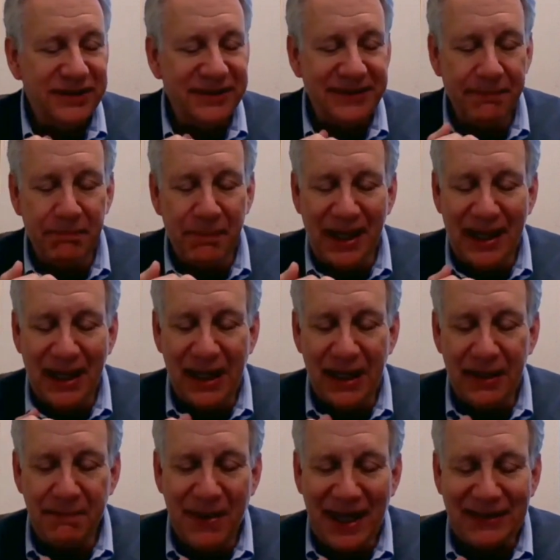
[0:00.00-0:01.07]

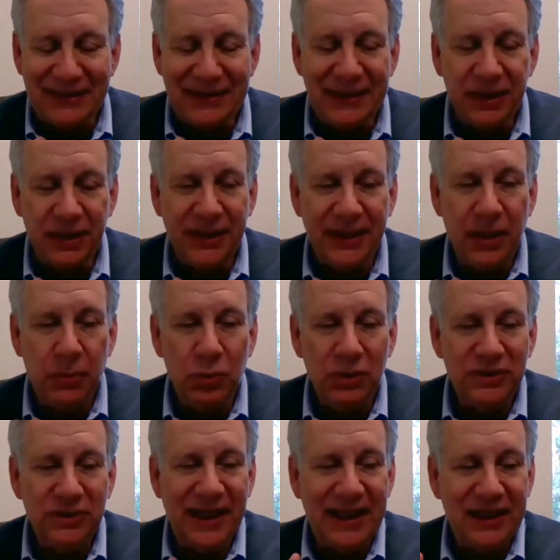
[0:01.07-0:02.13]
symbiotic bacteria
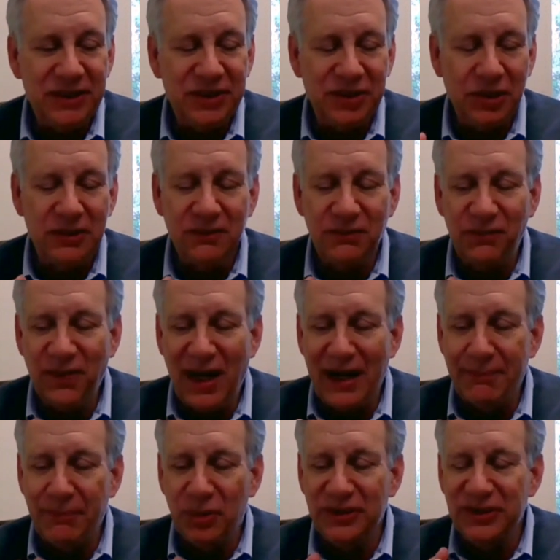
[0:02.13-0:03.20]
will take certain
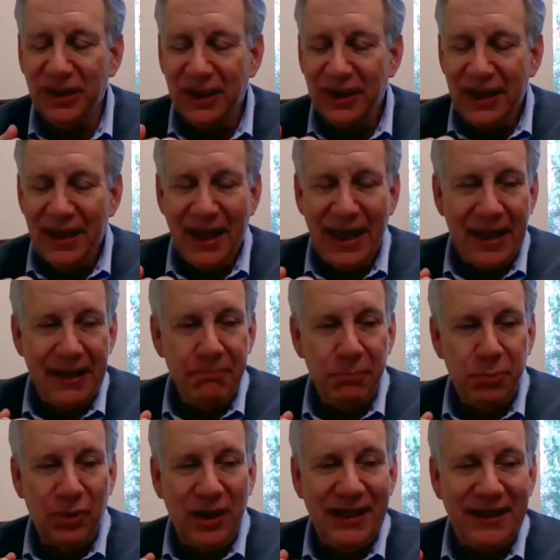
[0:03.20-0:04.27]
fibers and
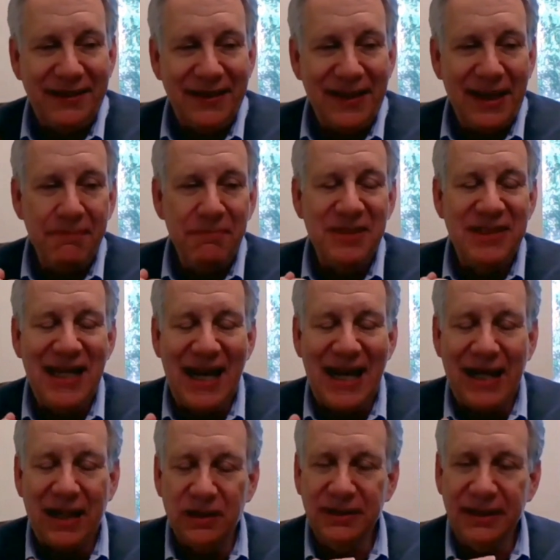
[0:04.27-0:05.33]
break them
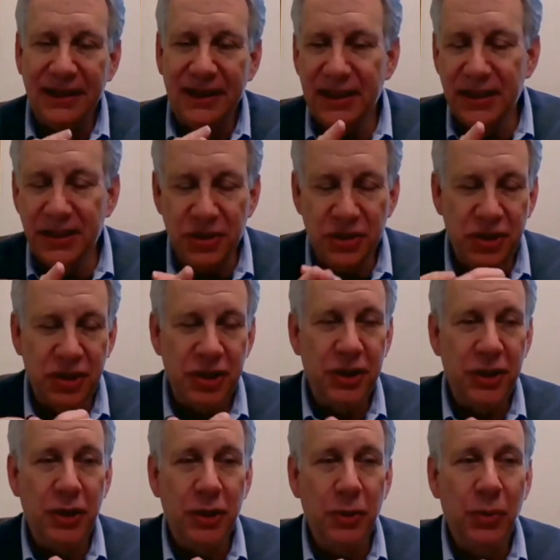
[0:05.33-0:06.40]
down
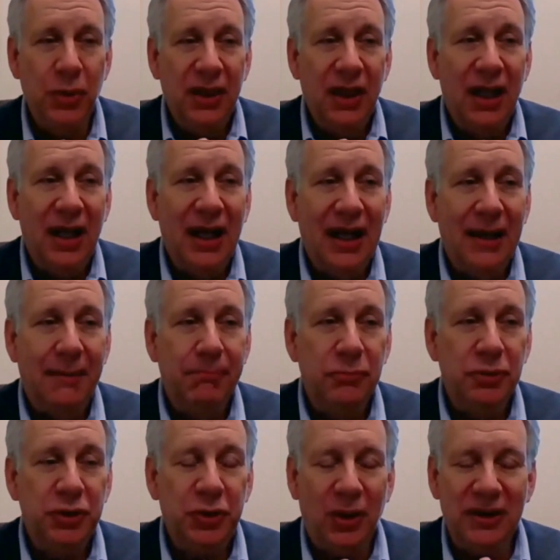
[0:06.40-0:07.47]
into
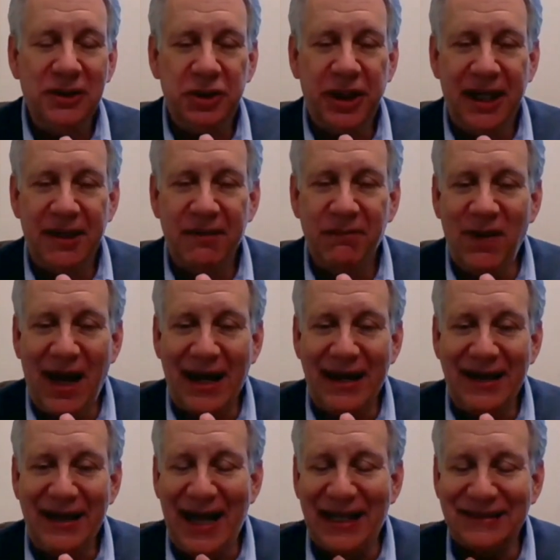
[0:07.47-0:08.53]
short chain
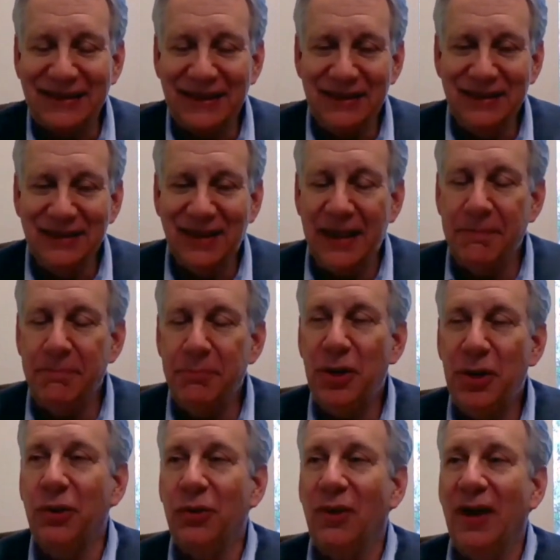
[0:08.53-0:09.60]
fatty acids like
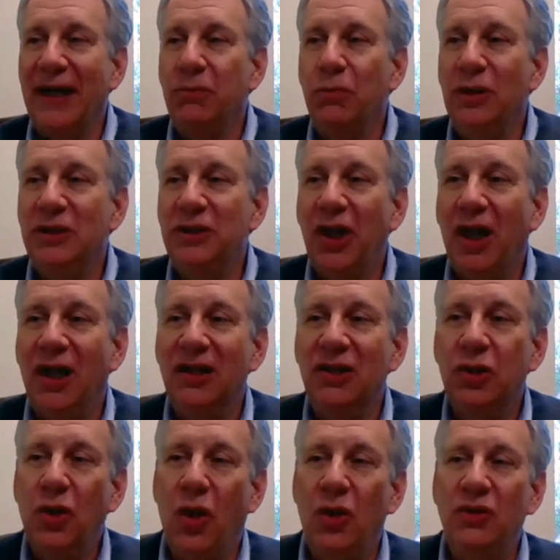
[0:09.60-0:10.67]
butyrate, which our
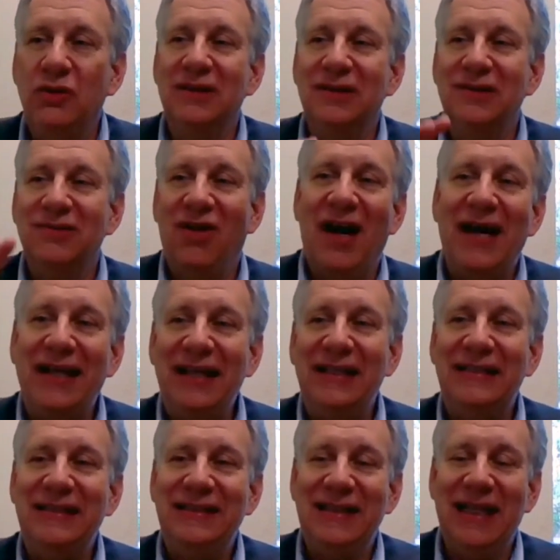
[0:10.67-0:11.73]
colon
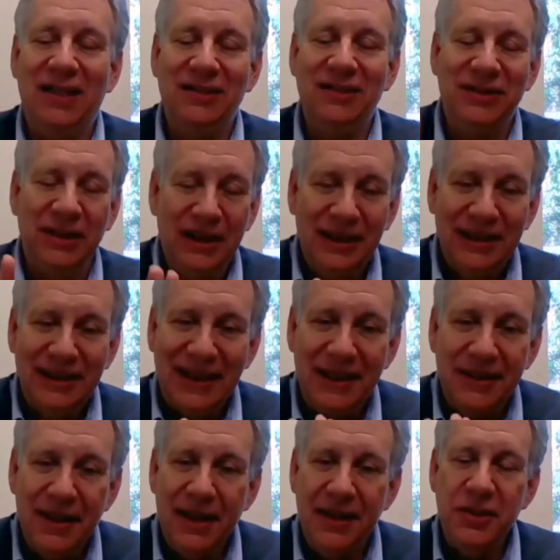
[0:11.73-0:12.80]
lining cells
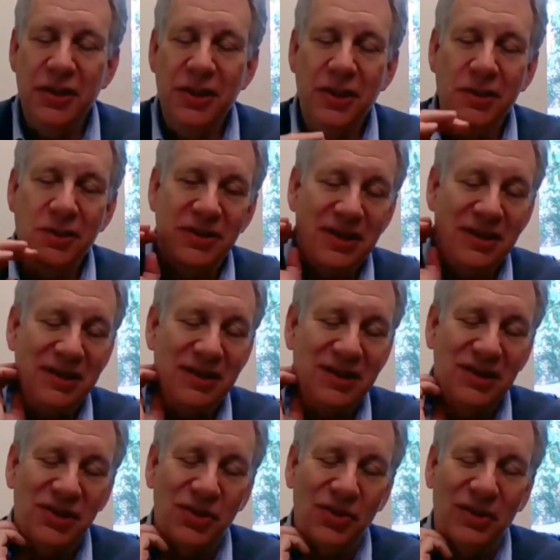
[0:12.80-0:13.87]
can then use as
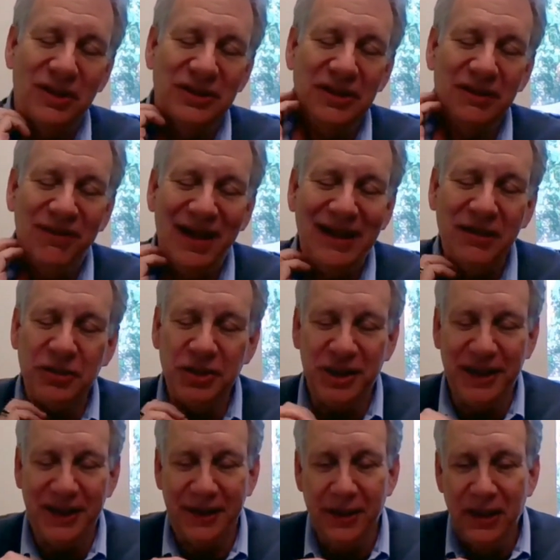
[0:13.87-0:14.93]
a source of
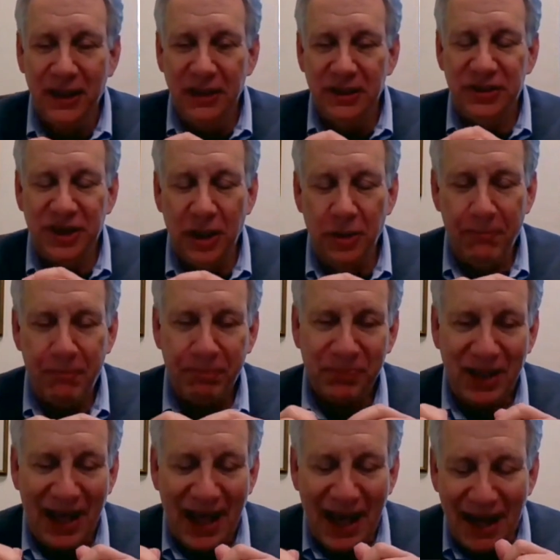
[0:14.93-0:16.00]
energy. So
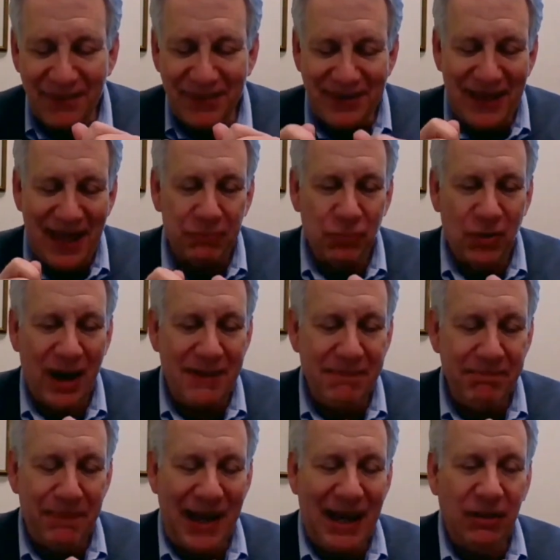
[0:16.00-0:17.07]
having that
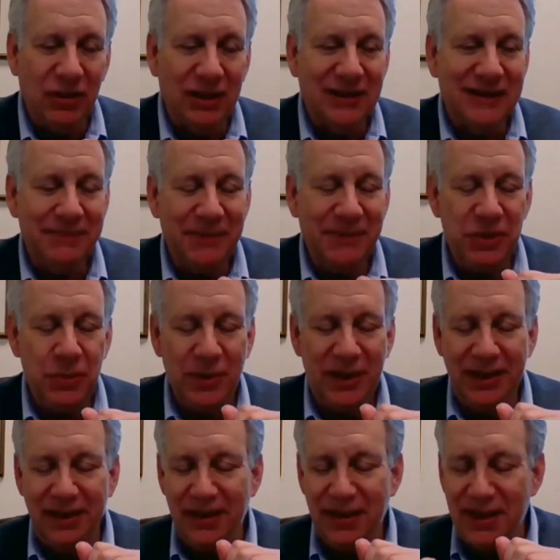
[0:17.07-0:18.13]
right balance
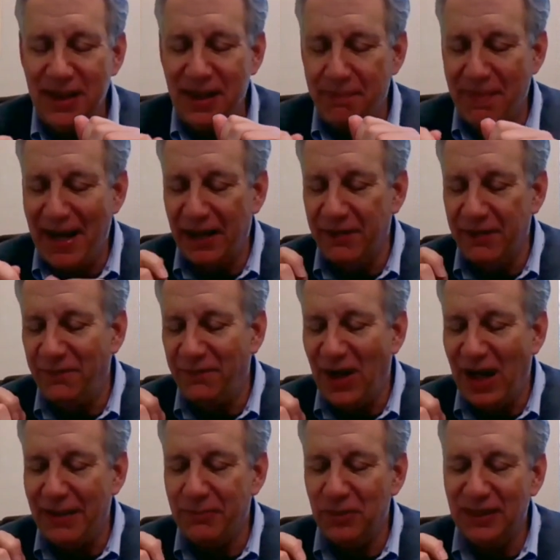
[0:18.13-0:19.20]
between the amount of
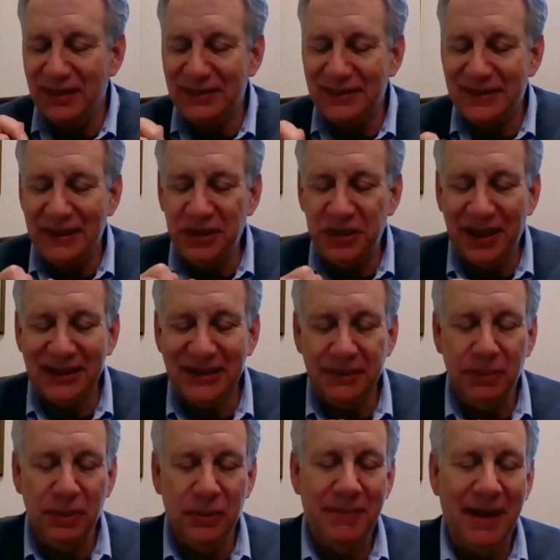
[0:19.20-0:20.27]
fiber that's
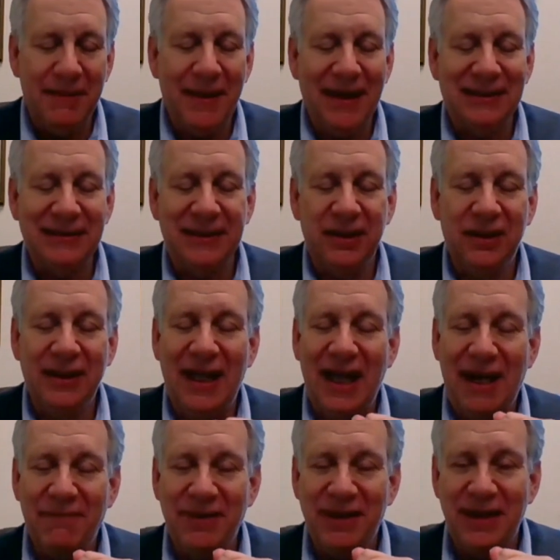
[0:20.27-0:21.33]
digestible by bacteria,
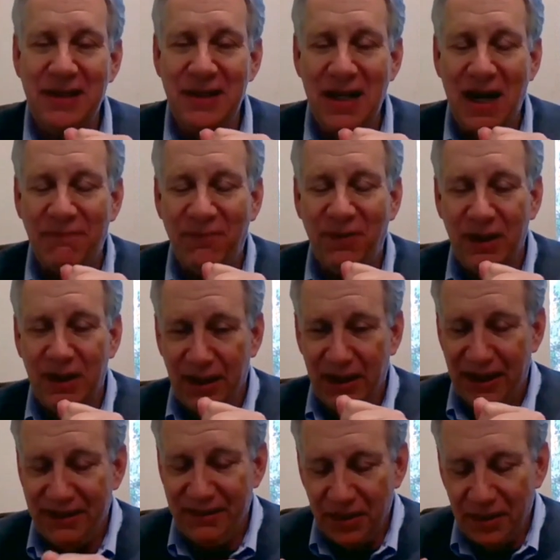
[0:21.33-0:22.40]
having enough,
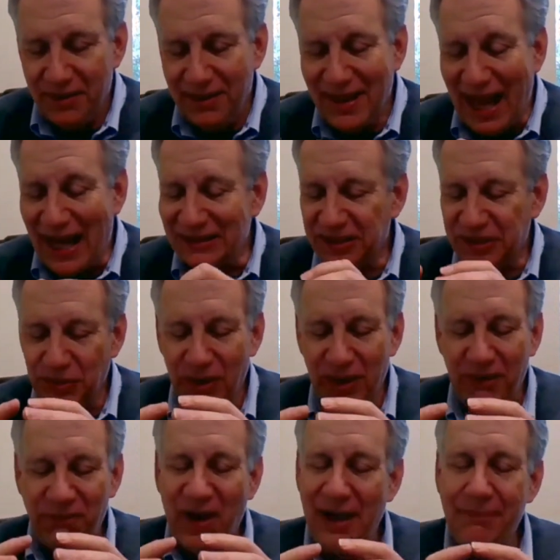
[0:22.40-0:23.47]
and that
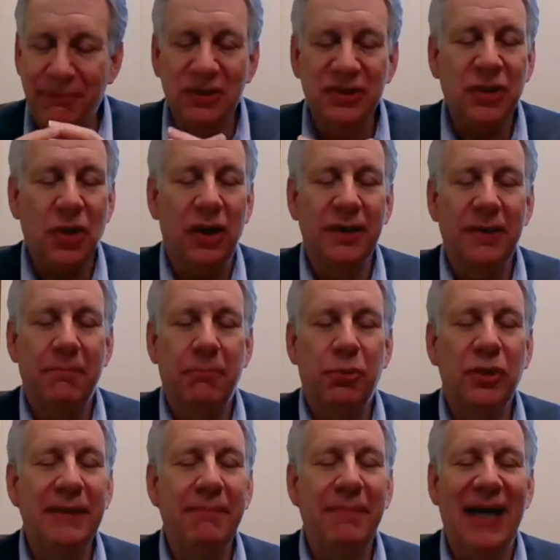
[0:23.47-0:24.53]
sort of fiber is called a
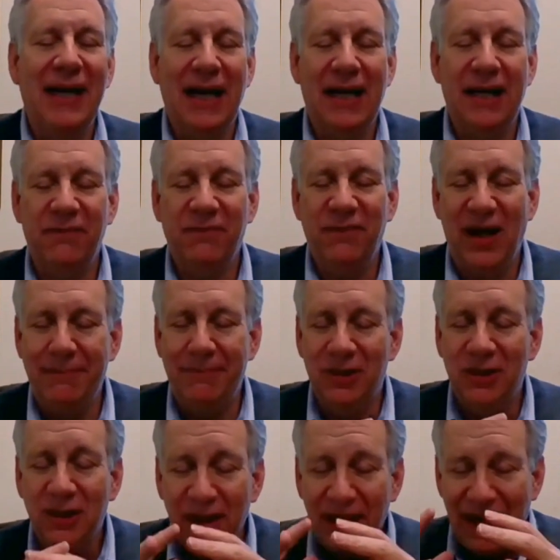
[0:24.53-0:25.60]
prebiotic
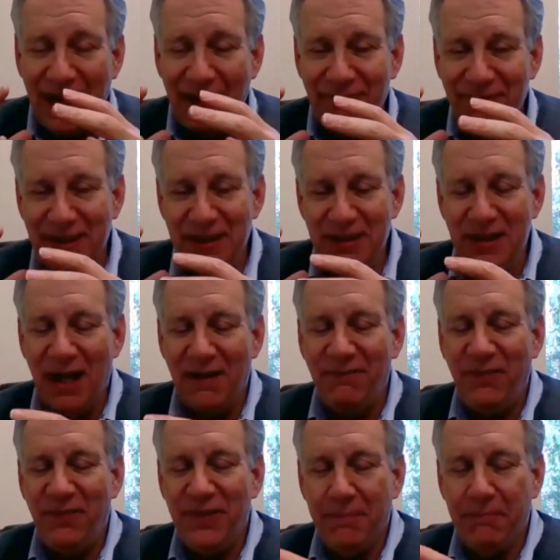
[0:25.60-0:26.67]
fiber, having
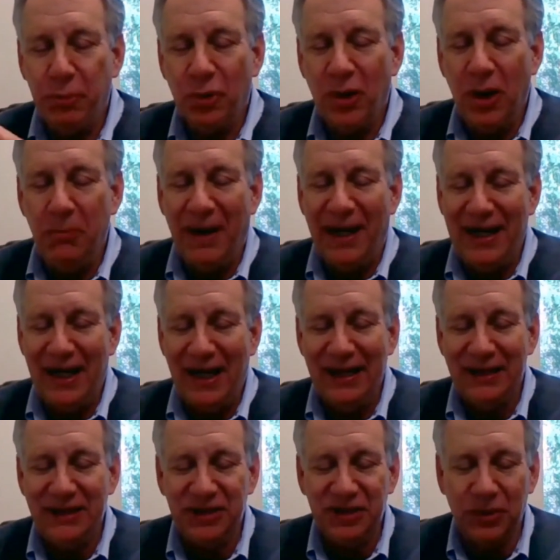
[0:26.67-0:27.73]
enough of the
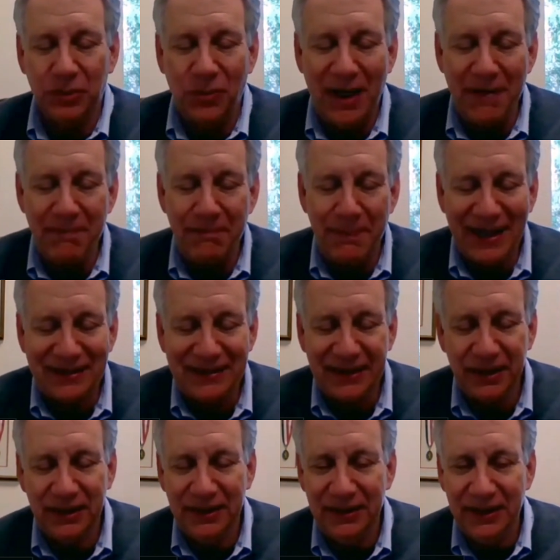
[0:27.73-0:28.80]
probiotics, the right
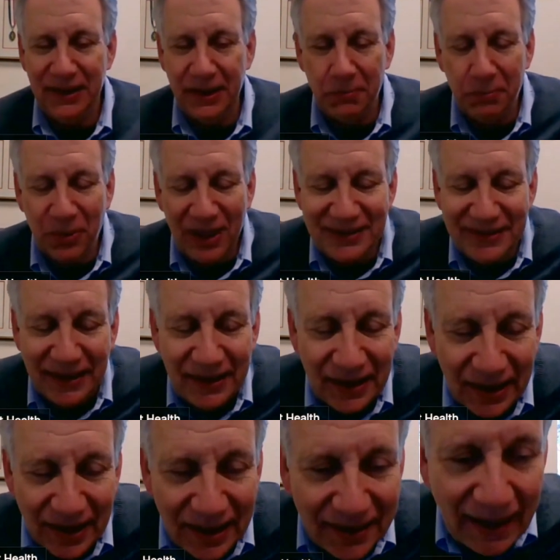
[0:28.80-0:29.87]
bacteria that are
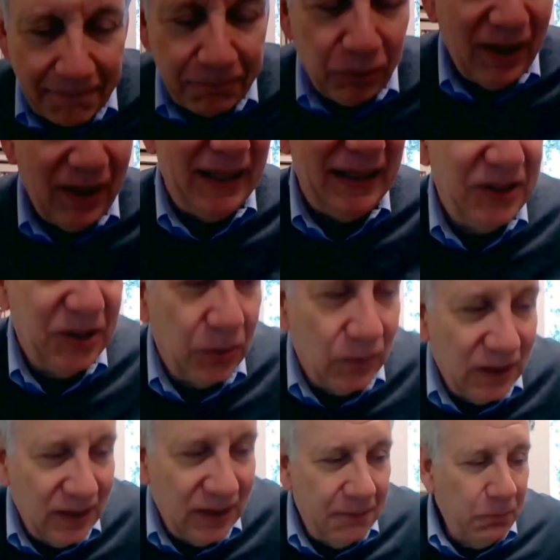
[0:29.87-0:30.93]
present, that plays a
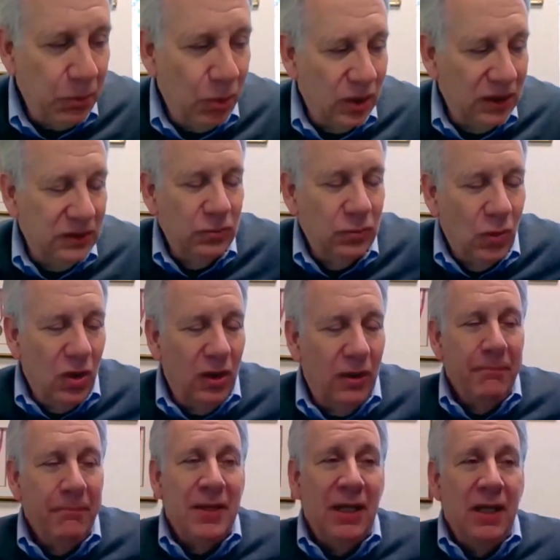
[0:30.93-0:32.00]
really important
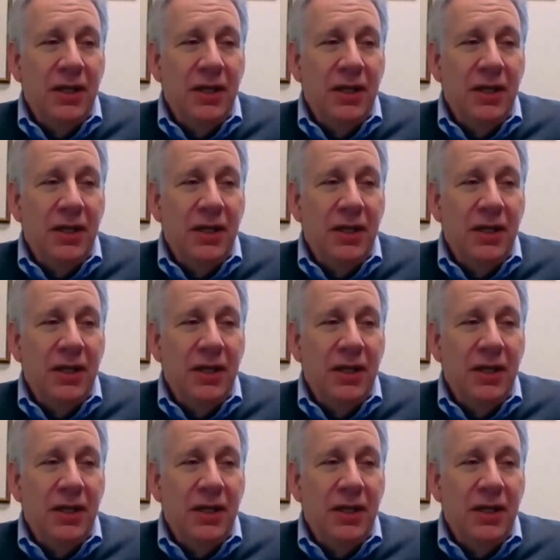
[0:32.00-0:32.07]
role.